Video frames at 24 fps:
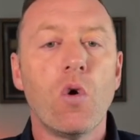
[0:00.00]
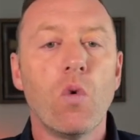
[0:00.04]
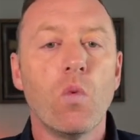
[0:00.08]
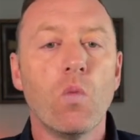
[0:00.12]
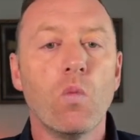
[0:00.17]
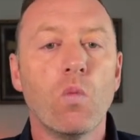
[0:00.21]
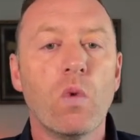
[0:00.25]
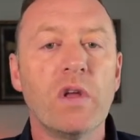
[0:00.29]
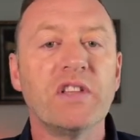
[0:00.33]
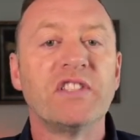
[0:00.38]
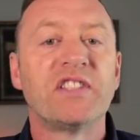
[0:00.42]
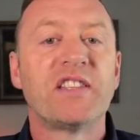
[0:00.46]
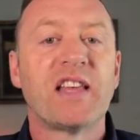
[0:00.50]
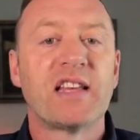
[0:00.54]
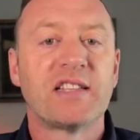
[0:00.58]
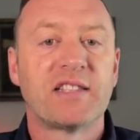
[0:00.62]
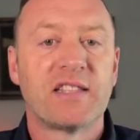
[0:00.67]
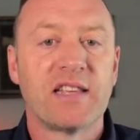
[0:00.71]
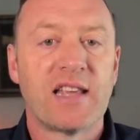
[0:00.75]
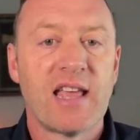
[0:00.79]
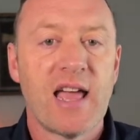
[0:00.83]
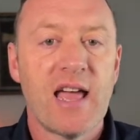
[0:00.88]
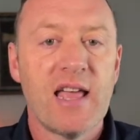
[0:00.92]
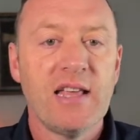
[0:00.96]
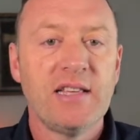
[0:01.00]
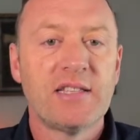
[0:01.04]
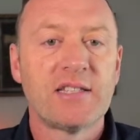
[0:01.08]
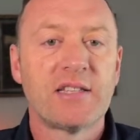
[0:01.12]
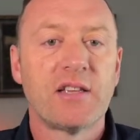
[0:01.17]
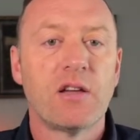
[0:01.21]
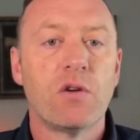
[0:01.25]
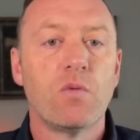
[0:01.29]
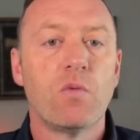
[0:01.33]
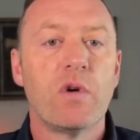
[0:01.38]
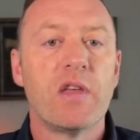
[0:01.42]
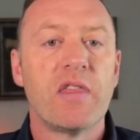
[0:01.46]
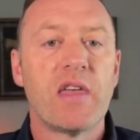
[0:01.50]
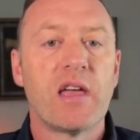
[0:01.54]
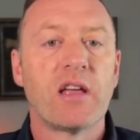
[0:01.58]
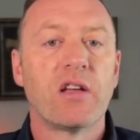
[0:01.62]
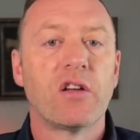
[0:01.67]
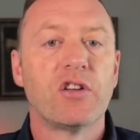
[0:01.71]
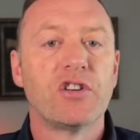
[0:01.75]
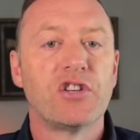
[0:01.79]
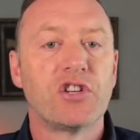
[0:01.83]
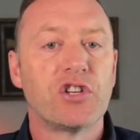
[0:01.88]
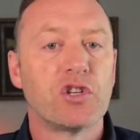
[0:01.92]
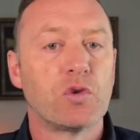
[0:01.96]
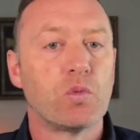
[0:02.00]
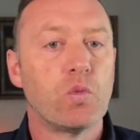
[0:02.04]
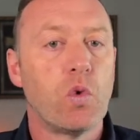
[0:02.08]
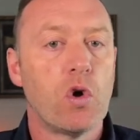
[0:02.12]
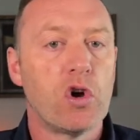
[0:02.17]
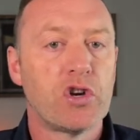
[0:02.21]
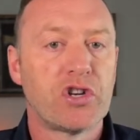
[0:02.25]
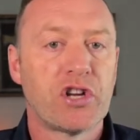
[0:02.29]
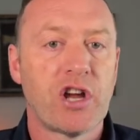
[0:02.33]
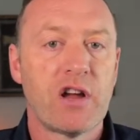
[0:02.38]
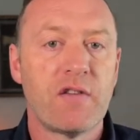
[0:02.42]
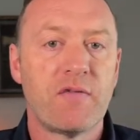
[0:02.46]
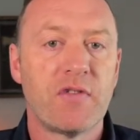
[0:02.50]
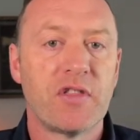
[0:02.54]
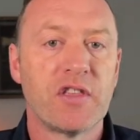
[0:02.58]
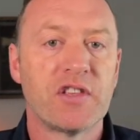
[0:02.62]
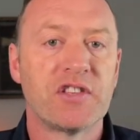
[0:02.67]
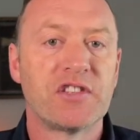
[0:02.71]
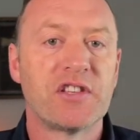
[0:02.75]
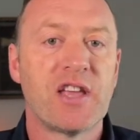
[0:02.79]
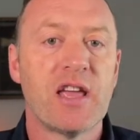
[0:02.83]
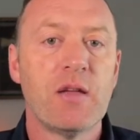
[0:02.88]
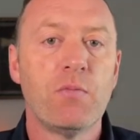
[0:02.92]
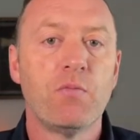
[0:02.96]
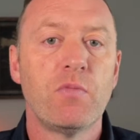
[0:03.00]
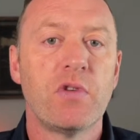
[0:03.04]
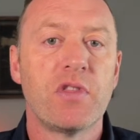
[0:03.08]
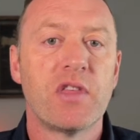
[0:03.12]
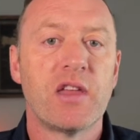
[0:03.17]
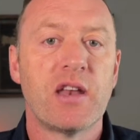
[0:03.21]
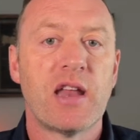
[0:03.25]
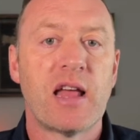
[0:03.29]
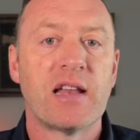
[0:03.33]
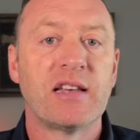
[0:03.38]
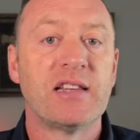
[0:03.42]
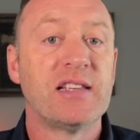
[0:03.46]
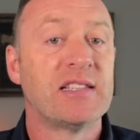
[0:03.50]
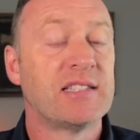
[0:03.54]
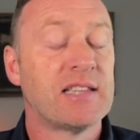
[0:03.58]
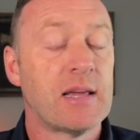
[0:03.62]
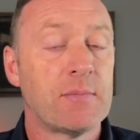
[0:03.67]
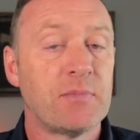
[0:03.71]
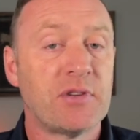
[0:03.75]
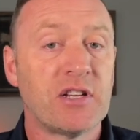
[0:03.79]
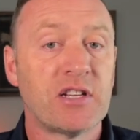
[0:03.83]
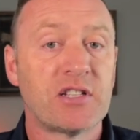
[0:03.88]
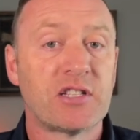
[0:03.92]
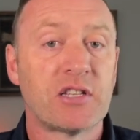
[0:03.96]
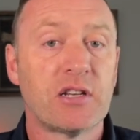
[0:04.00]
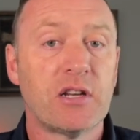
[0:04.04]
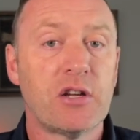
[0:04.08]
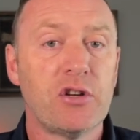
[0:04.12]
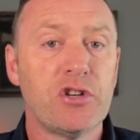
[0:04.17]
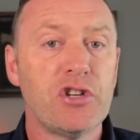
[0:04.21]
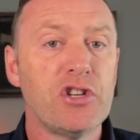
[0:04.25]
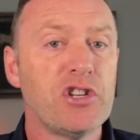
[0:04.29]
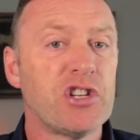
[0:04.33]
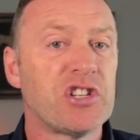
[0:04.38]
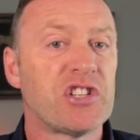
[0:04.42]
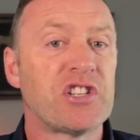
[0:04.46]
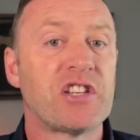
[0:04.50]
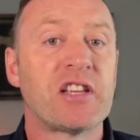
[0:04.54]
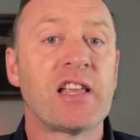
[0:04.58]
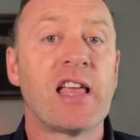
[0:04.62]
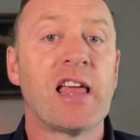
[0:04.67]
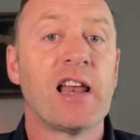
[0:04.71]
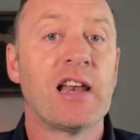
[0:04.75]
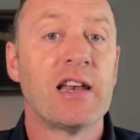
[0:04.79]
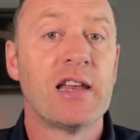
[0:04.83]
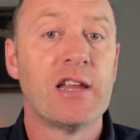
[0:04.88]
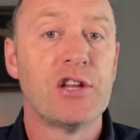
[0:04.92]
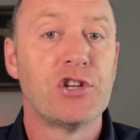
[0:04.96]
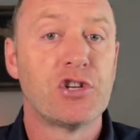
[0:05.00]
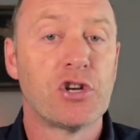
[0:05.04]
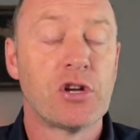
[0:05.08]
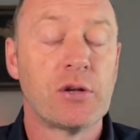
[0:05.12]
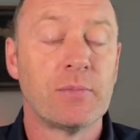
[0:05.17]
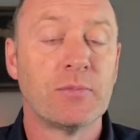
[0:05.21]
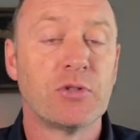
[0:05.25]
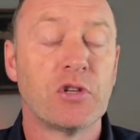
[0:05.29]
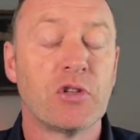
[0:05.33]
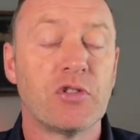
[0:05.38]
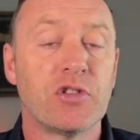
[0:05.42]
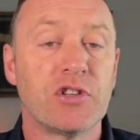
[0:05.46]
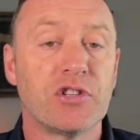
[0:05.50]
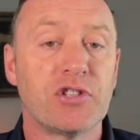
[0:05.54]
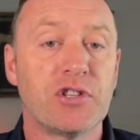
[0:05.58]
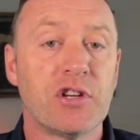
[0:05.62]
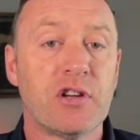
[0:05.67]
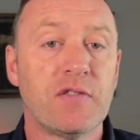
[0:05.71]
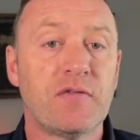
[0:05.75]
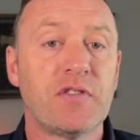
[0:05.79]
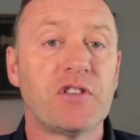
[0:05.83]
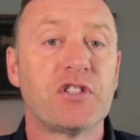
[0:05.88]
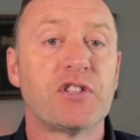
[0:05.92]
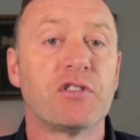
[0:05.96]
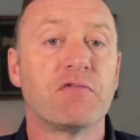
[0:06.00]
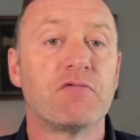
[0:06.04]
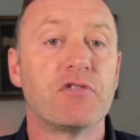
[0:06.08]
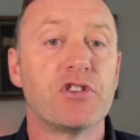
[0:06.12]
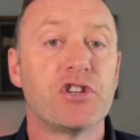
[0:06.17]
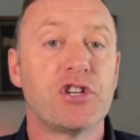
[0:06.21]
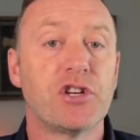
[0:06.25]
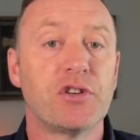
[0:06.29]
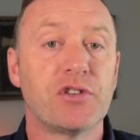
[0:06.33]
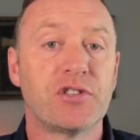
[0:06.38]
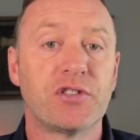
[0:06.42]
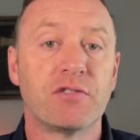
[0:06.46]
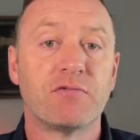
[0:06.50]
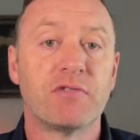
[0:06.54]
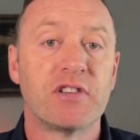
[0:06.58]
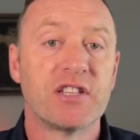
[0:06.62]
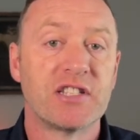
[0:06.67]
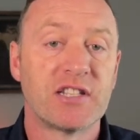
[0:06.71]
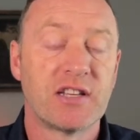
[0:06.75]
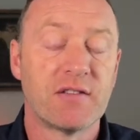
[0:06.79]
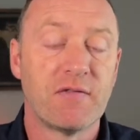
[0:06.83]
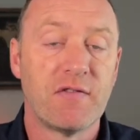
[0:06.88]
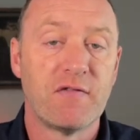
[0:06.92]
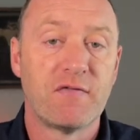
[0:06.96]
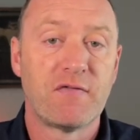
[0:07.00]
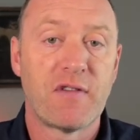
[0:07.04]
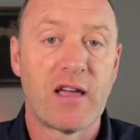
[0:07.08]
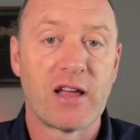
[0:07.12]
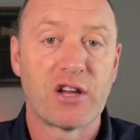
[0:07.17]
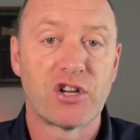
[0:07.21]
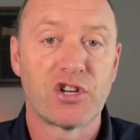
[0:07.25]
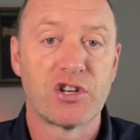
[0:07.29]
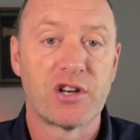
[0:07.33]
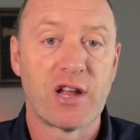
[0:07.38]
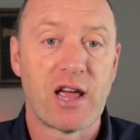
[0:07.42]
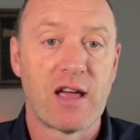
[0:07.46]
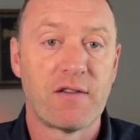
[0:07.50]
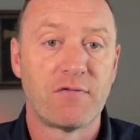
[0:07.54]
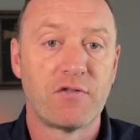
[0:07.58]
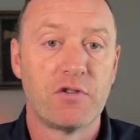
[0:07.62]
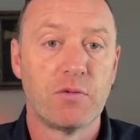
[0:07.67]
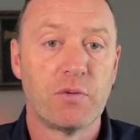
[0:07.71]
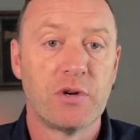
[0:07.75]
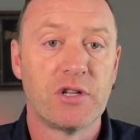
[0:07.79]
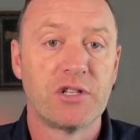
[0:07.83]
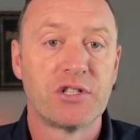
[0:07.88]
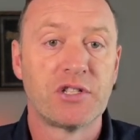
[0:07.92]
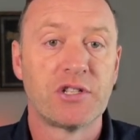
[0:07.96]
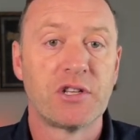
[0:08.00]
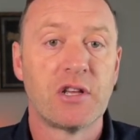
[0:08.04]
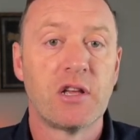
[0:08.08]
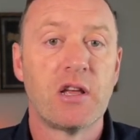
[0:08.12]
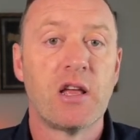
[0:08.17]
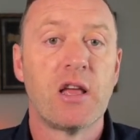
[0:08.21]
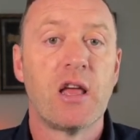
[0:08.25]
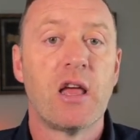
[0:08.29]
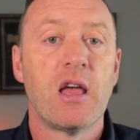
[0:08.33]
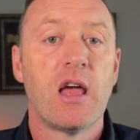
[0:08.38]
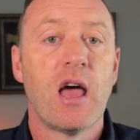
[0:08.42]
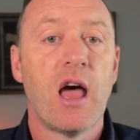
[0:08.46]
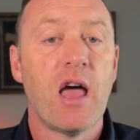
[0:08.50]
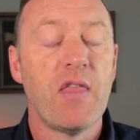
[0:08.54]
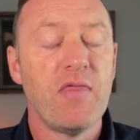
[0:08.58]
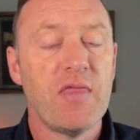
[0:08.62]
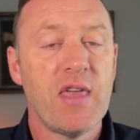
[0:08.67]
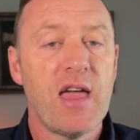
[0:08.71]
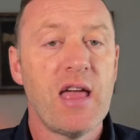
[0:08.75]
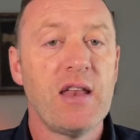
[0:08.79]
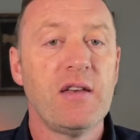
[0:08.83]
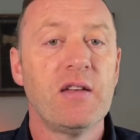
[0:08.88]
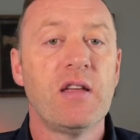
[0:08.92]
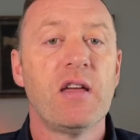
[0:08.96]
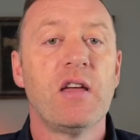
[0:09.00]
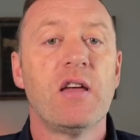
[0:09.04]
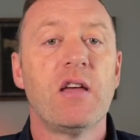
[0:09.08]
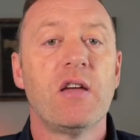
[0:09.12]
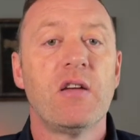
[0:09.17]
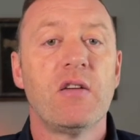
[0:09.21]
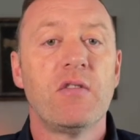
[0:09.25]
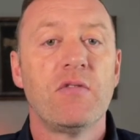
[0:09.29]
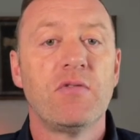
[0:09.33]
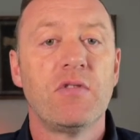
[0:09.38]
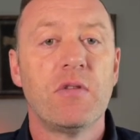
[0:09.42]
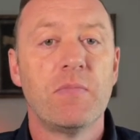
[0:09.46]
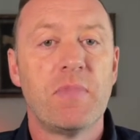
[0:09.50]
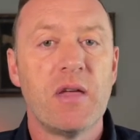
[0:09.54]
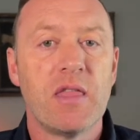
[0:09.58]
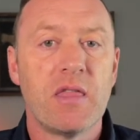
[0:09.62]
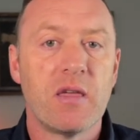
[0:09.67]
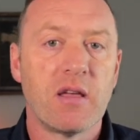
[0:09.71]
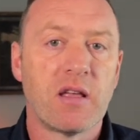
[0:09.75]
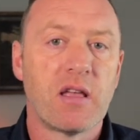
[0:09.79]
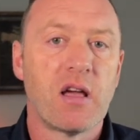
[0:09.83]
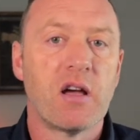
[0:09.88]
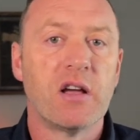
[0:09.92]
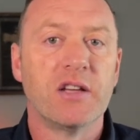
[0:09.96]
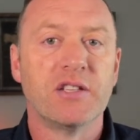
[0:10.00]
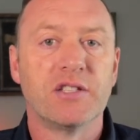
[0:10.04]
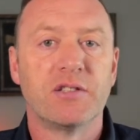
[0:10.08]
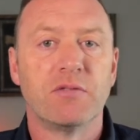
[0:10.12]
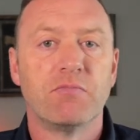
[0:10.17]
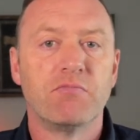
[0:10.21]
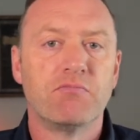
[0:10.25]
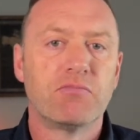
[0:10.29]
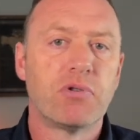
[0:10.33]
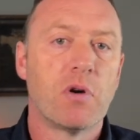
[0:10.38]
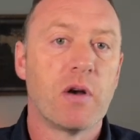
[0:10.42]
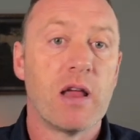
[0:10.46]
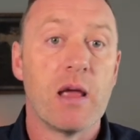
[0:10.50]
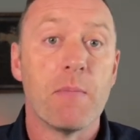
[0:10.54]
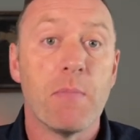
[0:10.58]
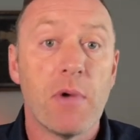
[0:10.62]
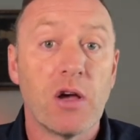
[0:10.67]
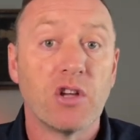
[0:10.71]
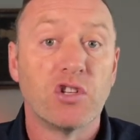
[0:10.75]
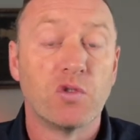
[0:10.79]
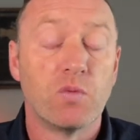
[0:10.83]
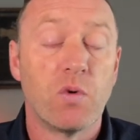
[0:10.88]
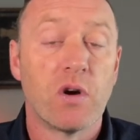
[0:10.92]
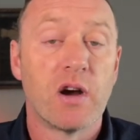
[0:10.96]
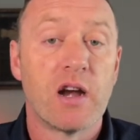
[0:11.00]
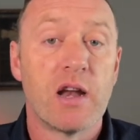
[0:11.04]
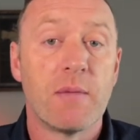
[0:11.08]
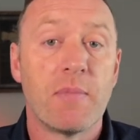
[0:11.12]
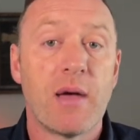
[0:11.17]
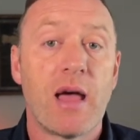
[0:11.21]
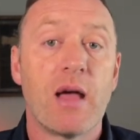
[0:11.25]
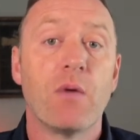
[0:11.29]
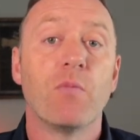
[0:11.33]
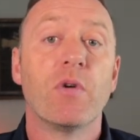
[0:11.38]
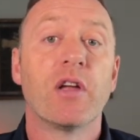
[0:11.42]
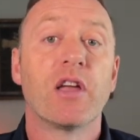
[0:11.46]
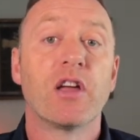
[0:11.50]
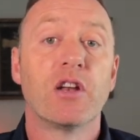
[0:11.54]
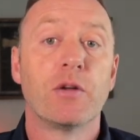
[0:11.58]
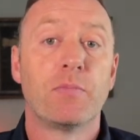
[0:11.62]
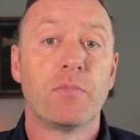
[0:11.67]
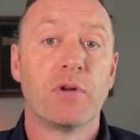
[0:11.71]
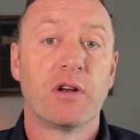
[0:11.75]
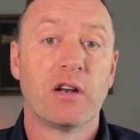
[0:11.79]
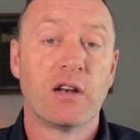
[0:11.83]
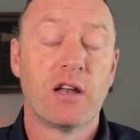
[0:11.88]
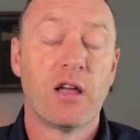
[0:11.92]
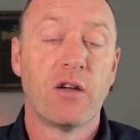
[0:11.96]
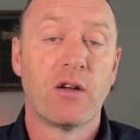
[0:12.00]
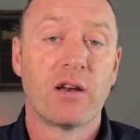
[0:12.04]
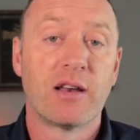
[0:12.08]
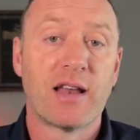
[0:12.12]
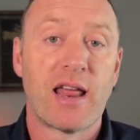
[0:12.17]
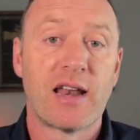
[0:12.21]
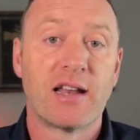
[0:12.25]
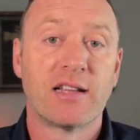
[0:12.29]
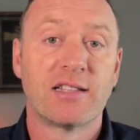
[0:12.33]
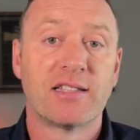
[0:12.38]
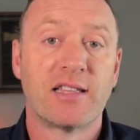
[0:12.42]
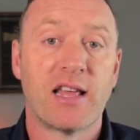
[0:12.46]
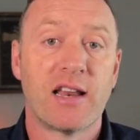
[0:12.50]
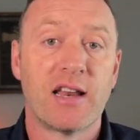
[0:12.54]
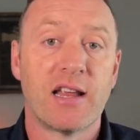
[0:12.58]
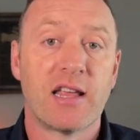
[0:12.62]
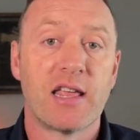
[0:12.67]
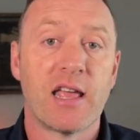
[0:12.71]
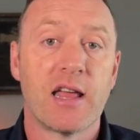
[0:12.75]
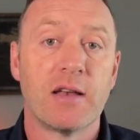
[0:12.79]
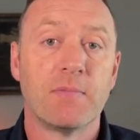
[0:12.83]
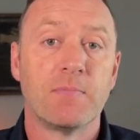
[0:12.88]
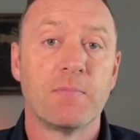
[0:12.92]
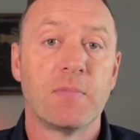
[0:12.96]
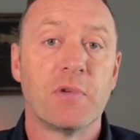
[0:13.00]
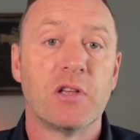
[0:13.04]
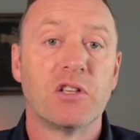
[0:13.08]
Once that's the case, we're then going to just wash over the skin with an antiseptic solution just to kill any germs on the surface to reduce the risk of infection afterwards. And then the bit that guys probably are most worried about, we're going to put a local anaesthetic in.